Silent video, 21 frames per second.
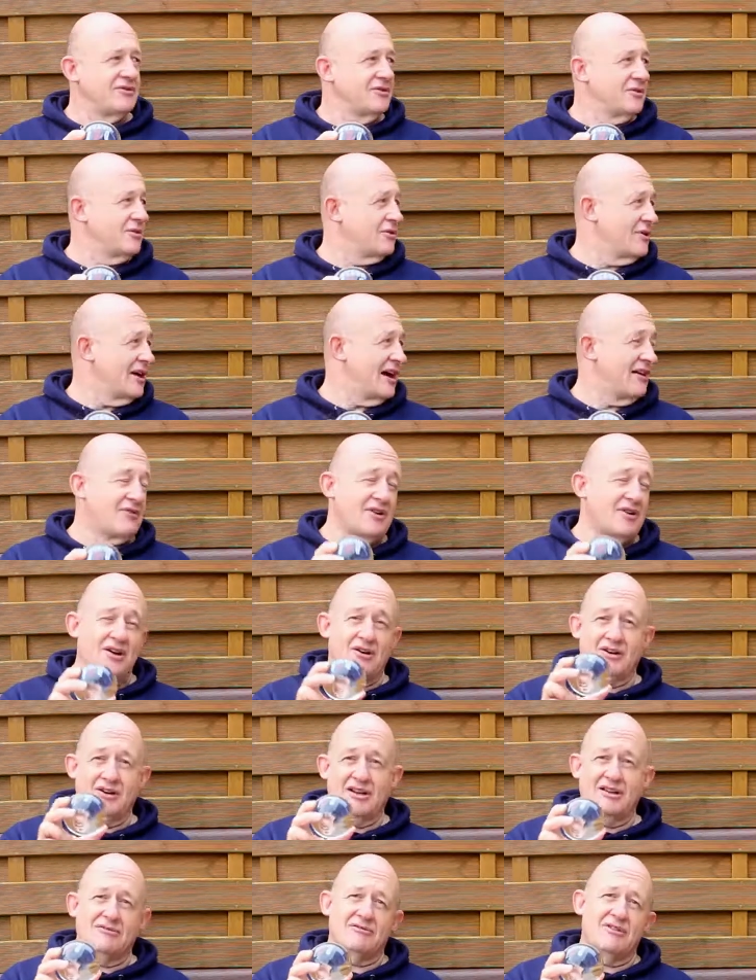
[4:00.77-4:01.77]
or have it on
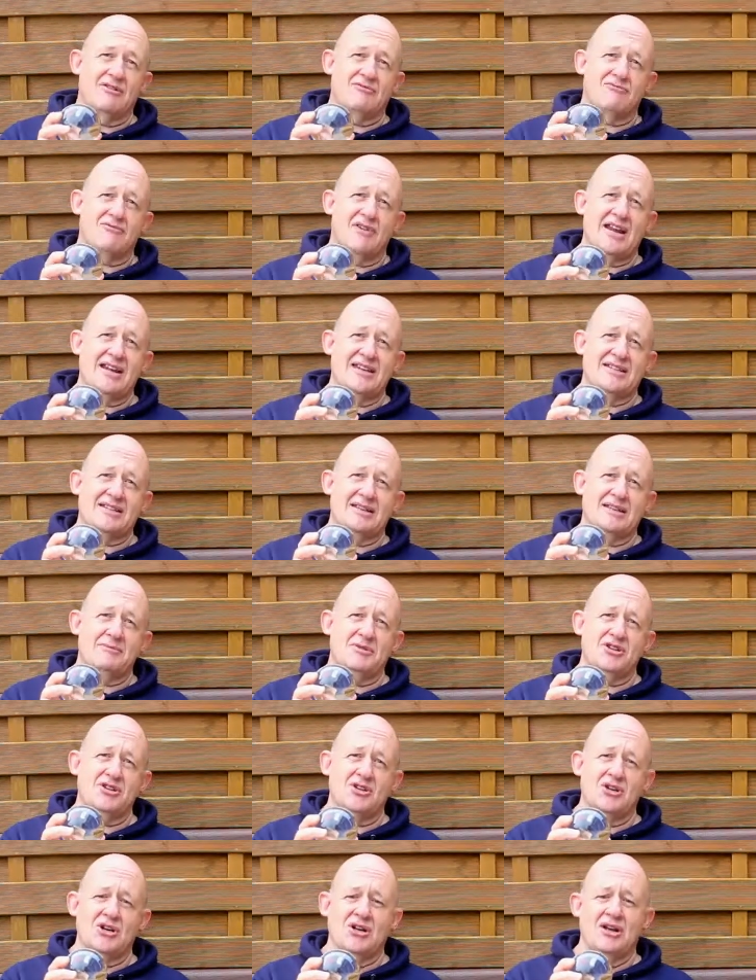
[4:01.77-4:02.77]
a raised
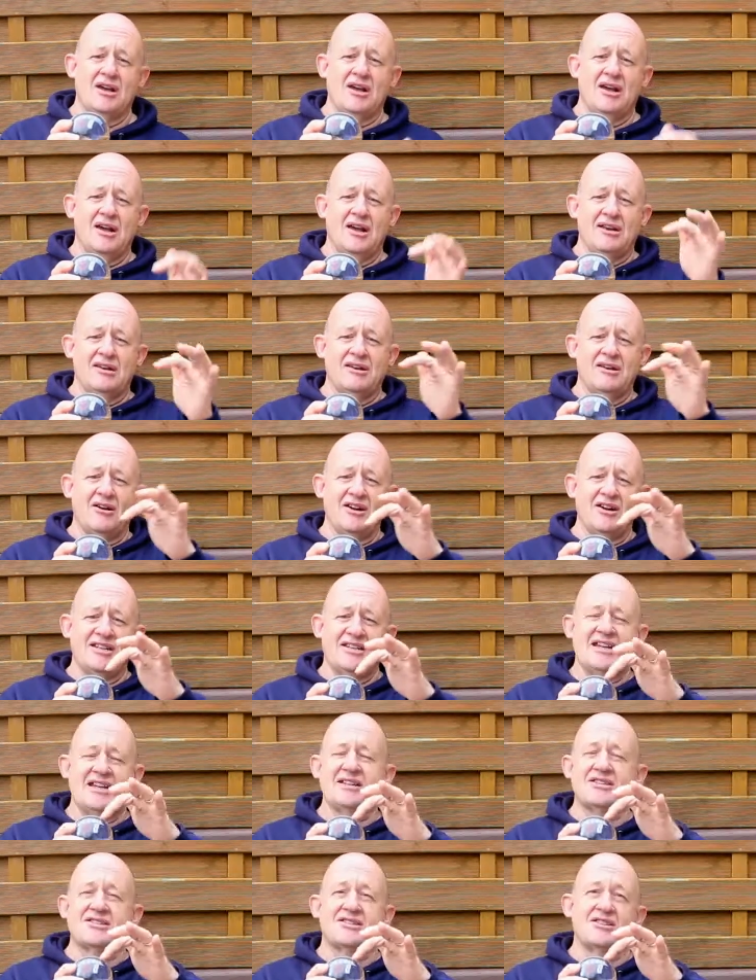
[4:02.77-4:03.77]
image, light
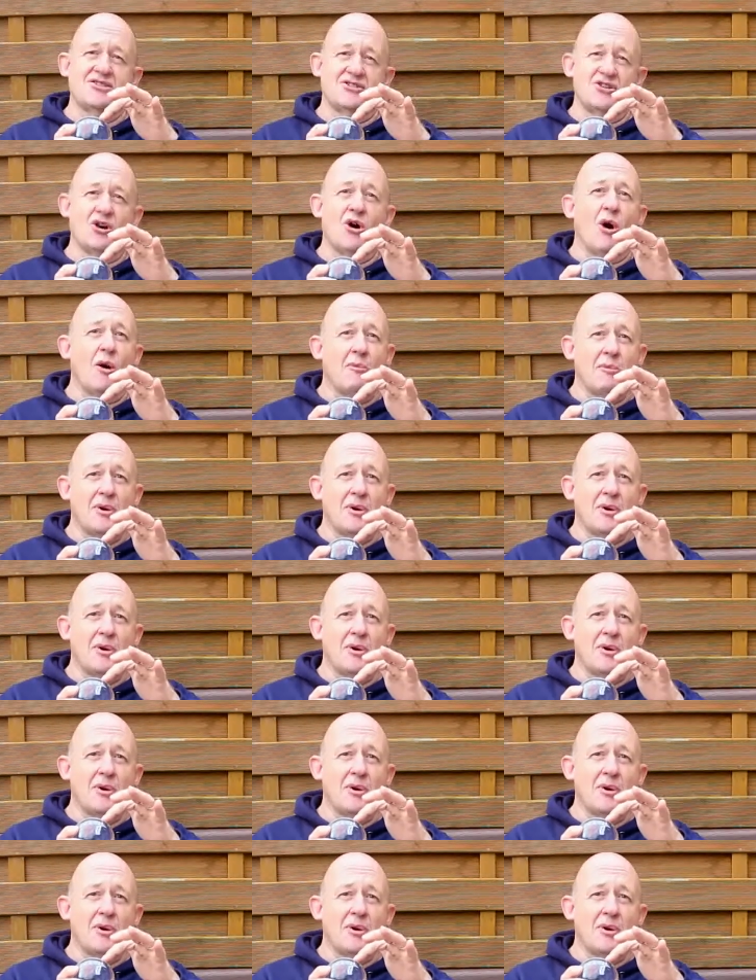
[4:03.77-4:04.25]
hits the top